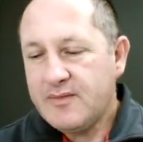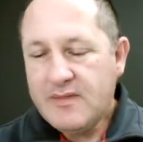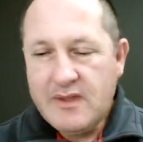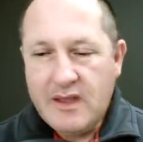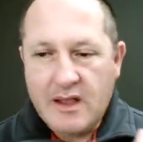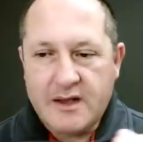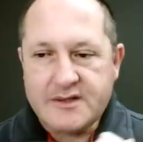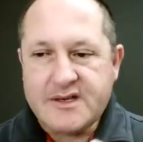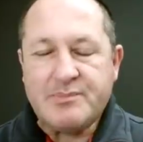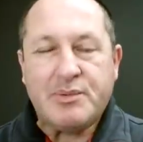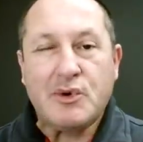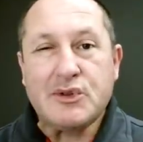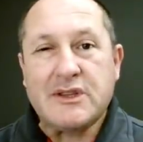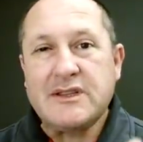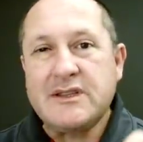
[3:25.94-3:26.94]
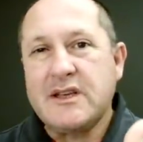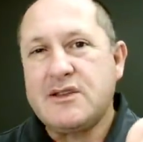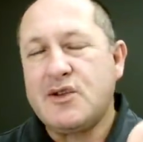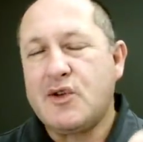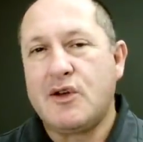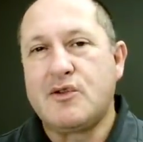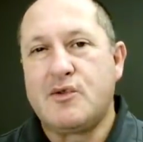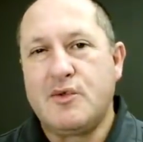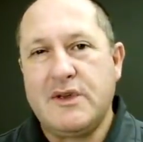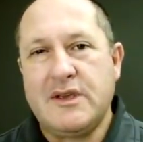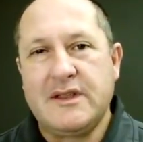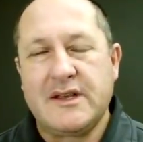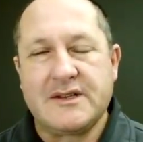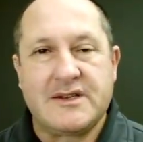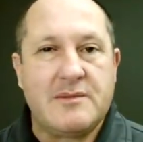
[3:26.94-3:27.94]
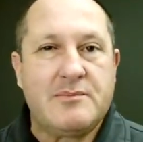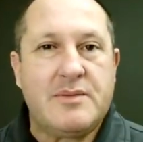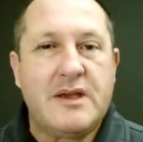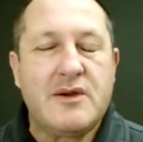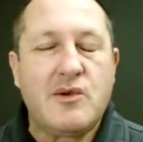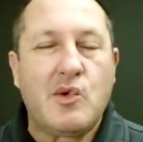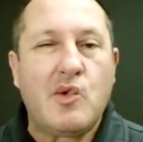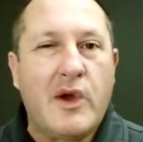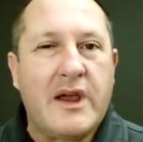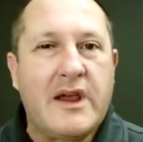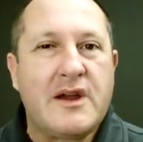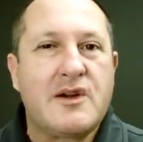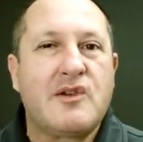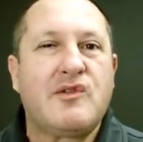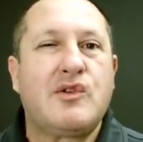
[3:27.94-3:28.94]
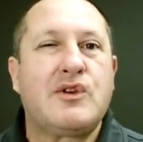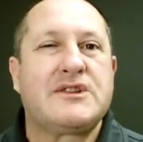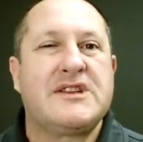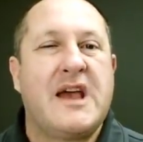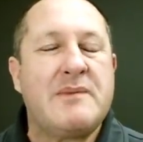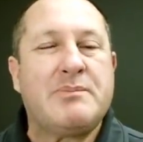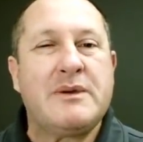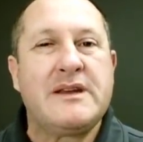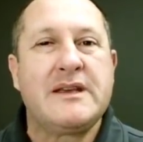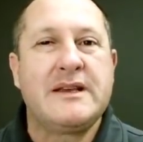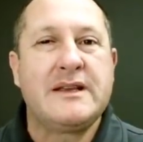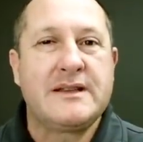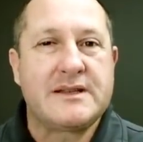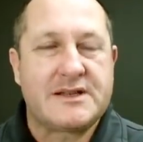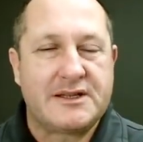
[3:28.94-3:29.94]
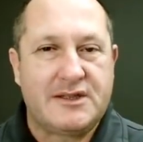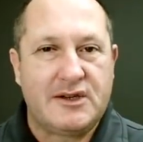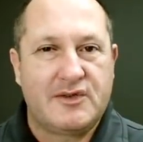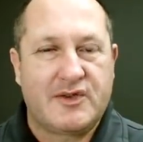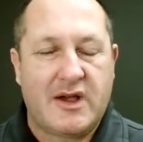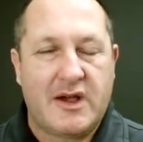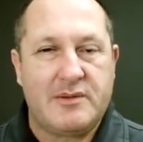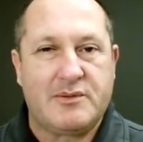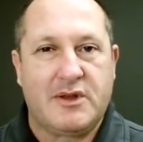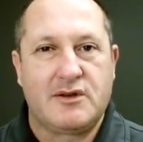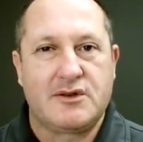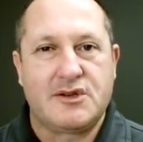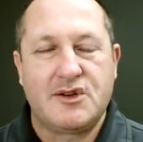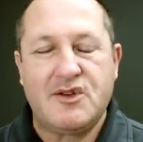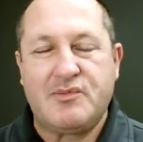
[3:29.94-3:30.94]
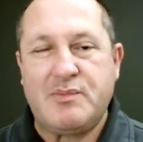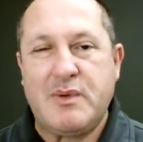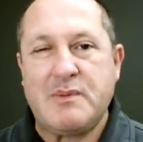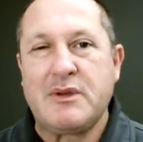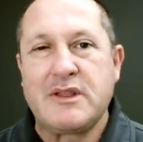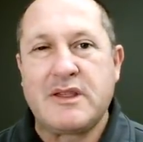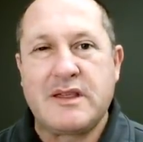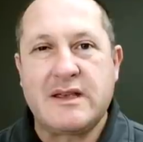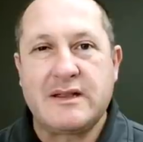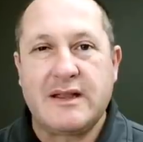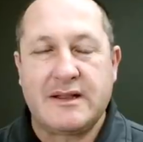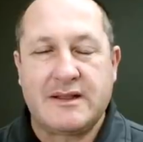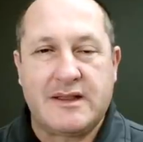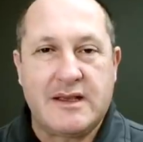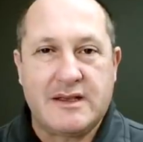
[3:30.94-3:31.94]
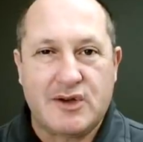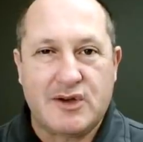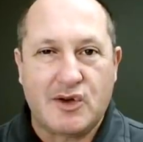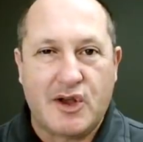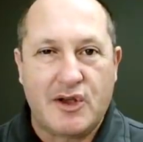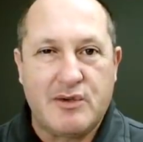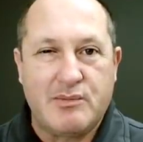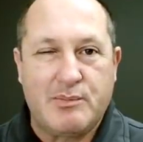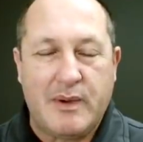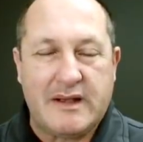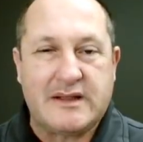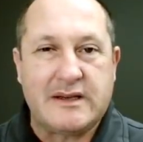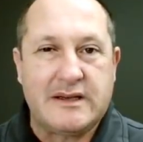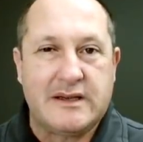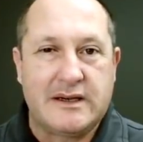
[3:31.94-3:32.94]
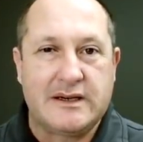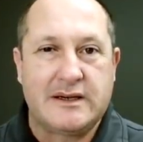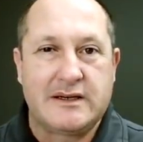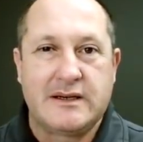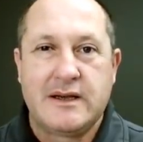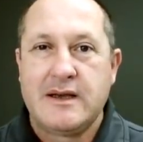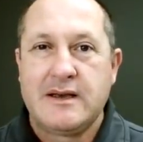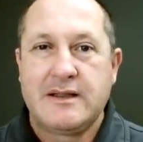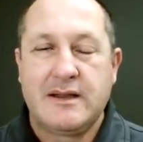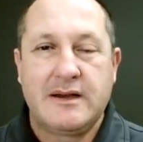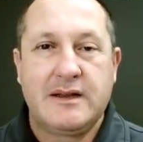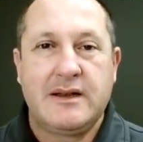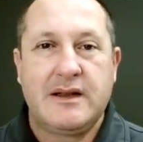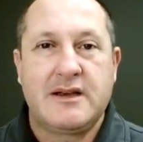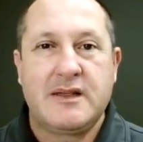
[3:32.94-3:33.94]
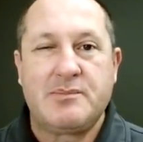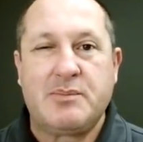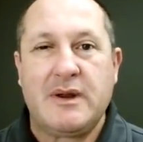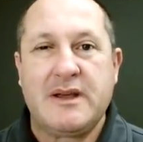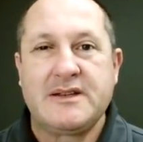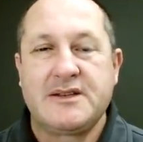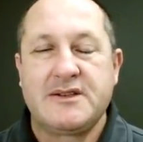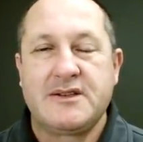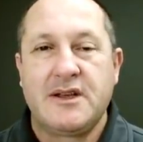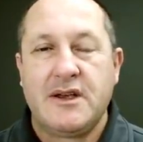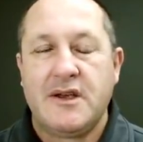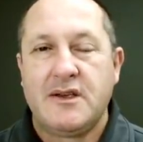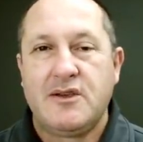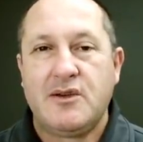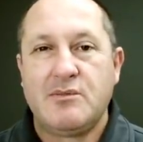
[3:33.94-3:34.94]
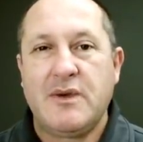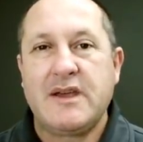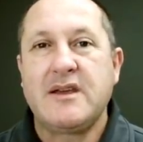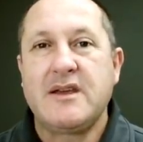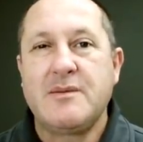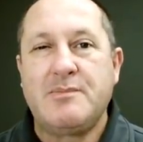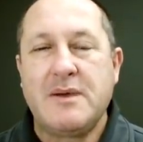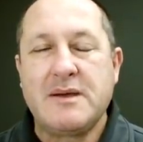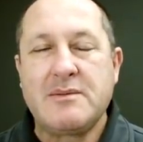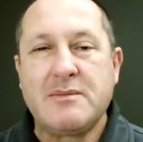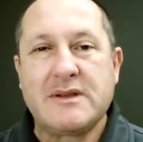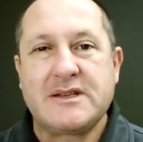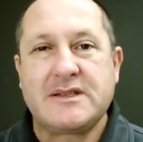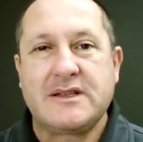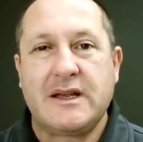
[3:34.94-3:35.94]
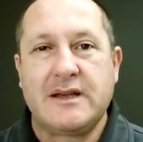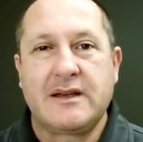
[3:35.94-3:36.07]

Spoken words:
it's important that you go and read this and be aware of what's happening in the city of Cape Town. So if people think that things are going better here than in other places, you're making a big mistake.